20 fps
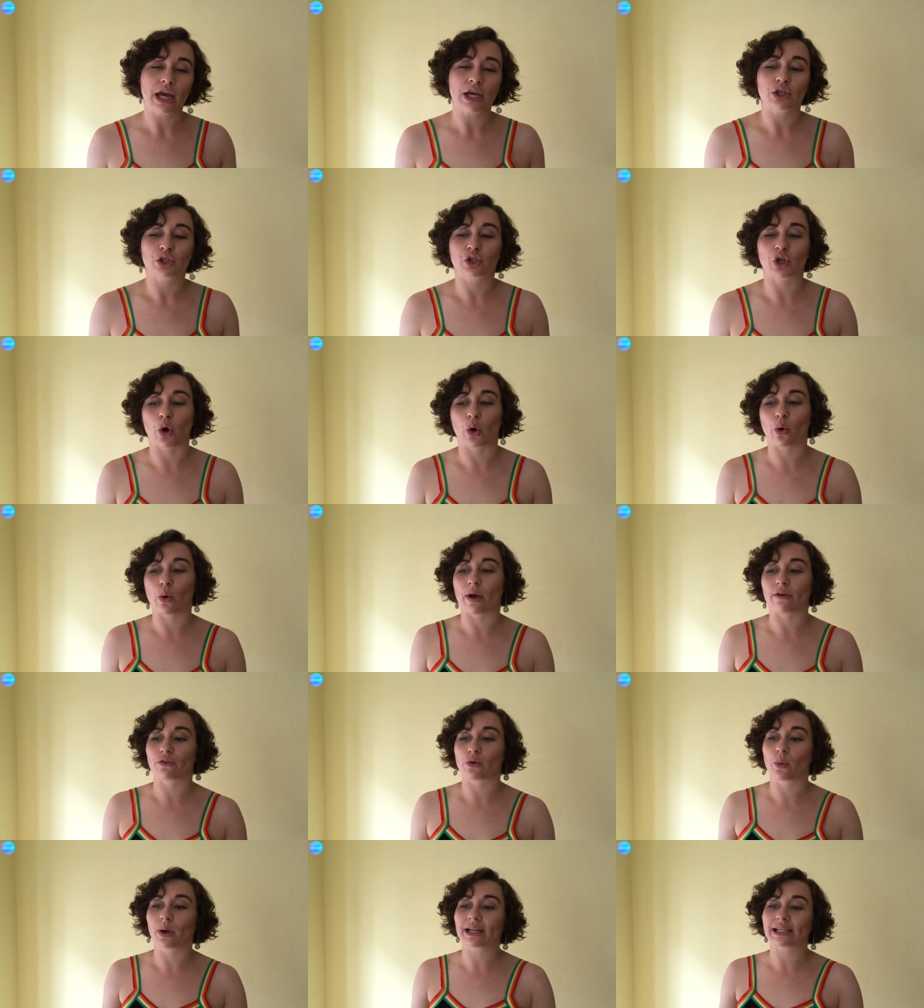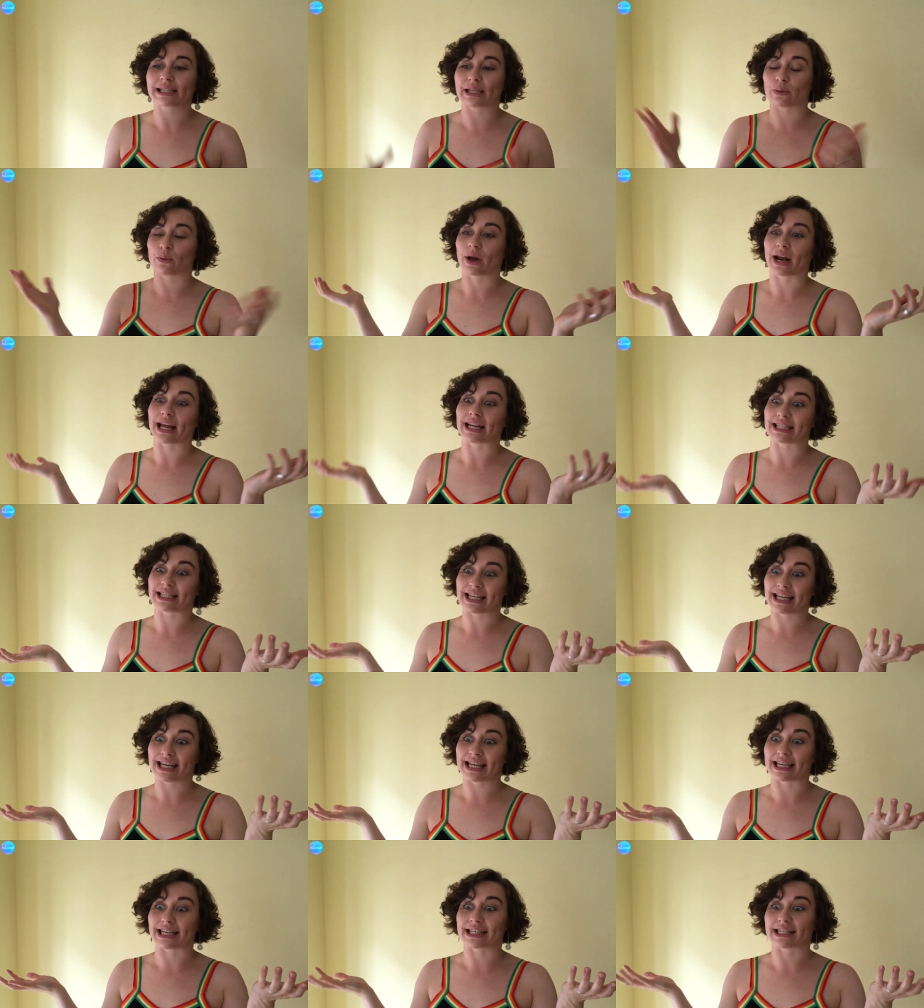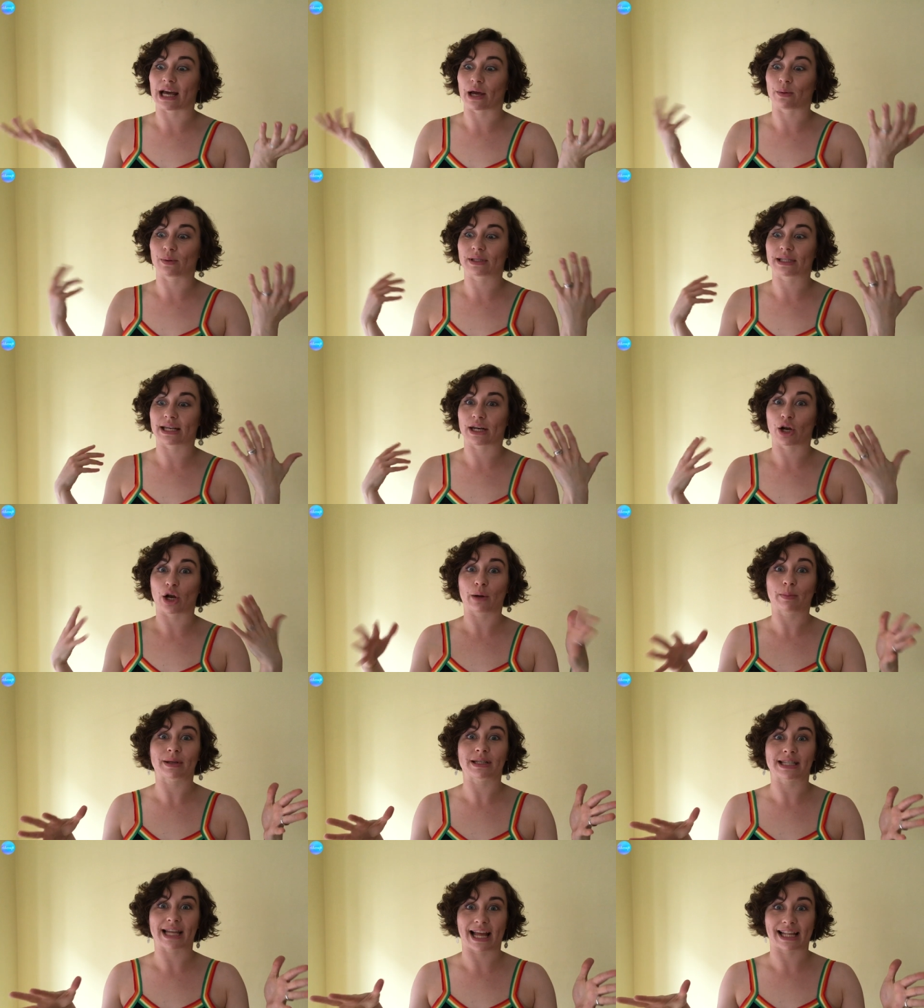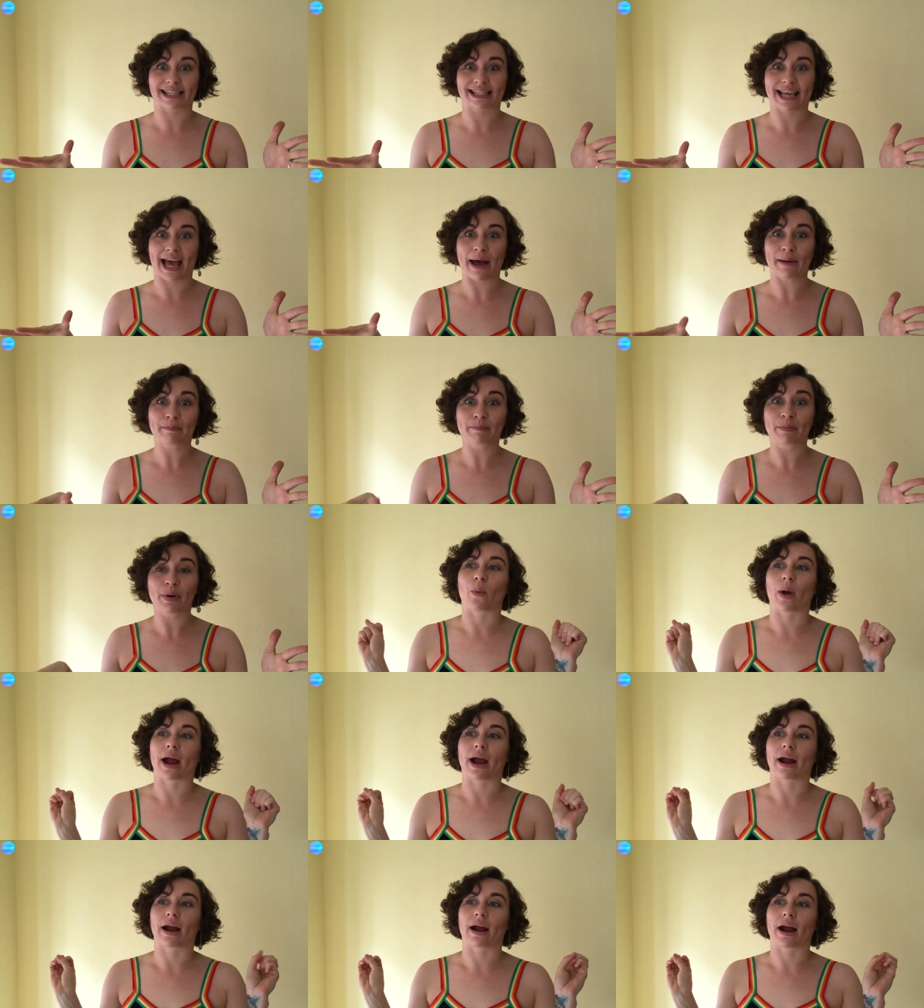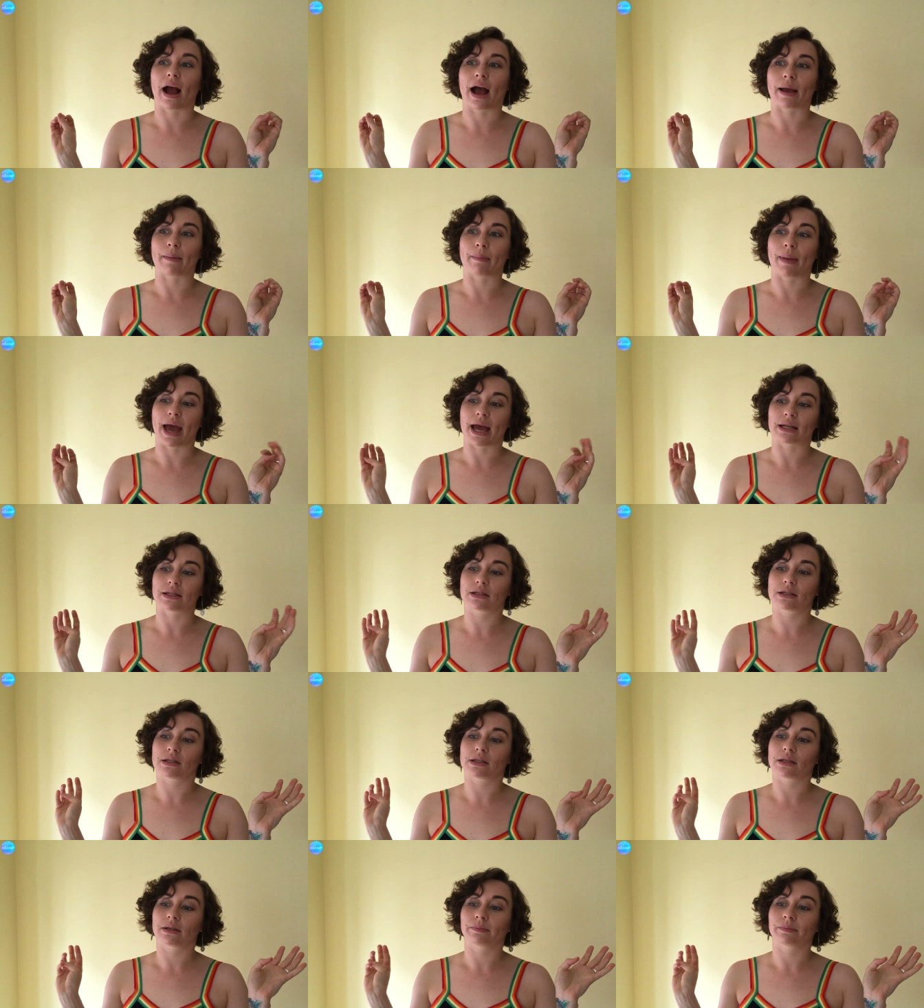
So if you want to see what I did, I was in urban dance camp where I met